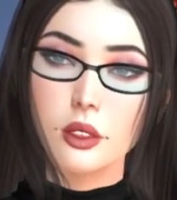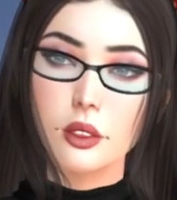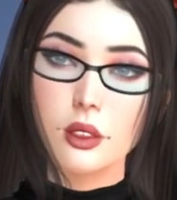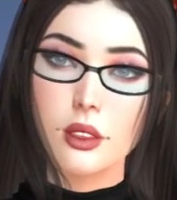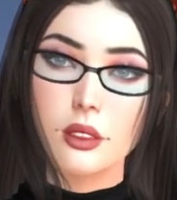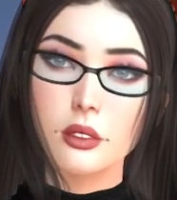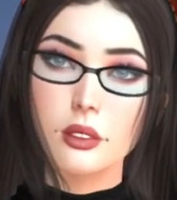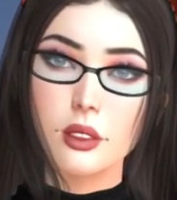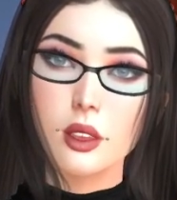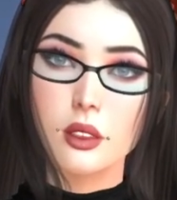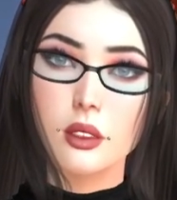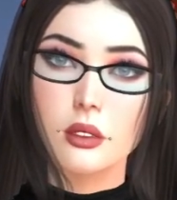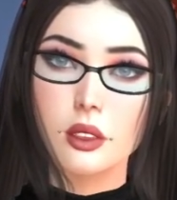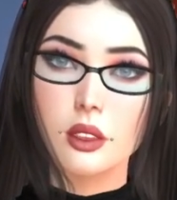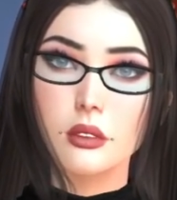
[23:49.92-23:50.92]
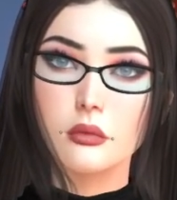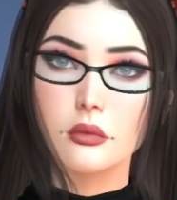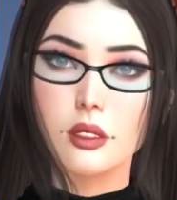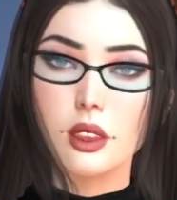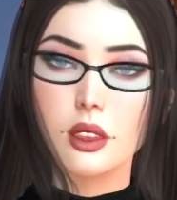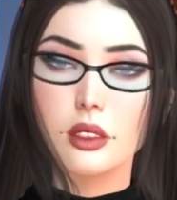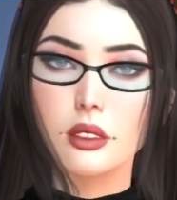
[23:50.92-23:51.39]
why you got an empty
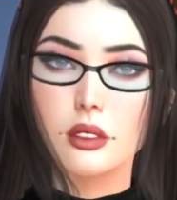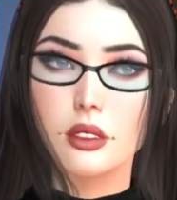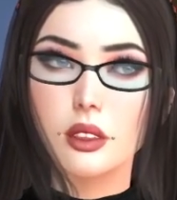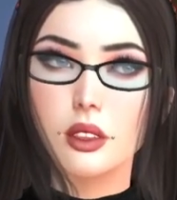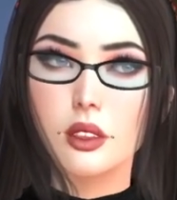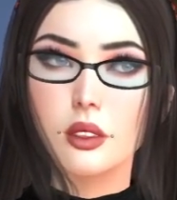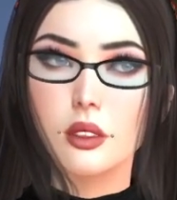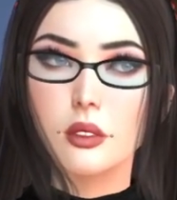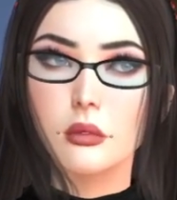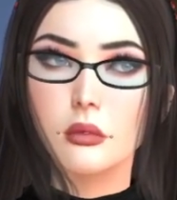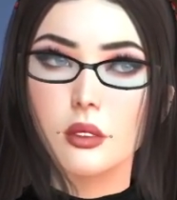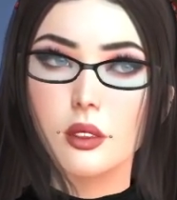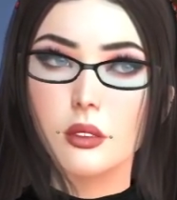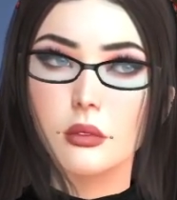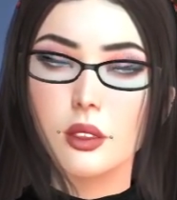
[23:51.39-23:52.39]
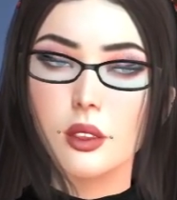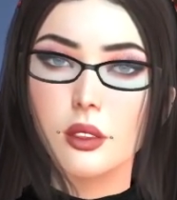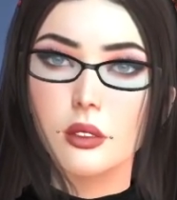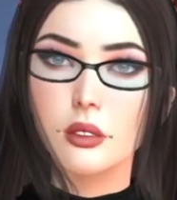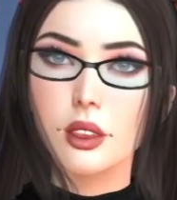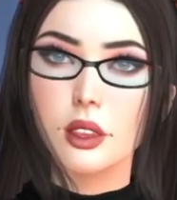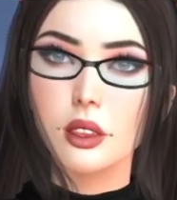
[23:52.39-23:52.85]
profile? I've done
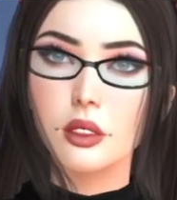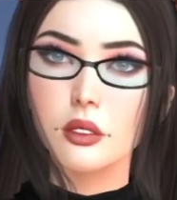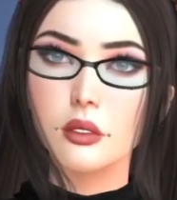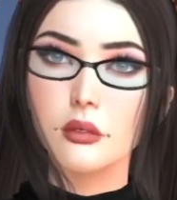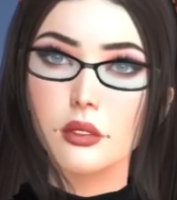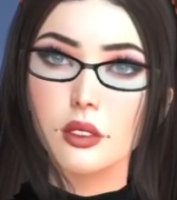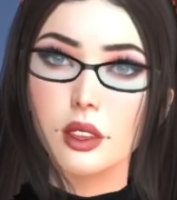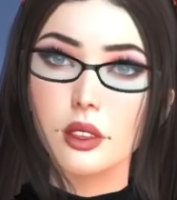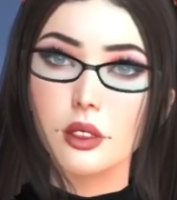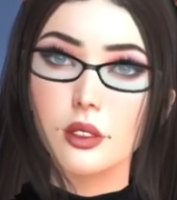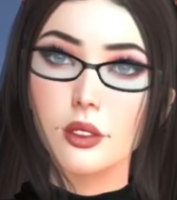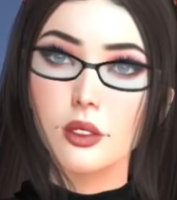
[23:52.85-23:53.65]
that many times,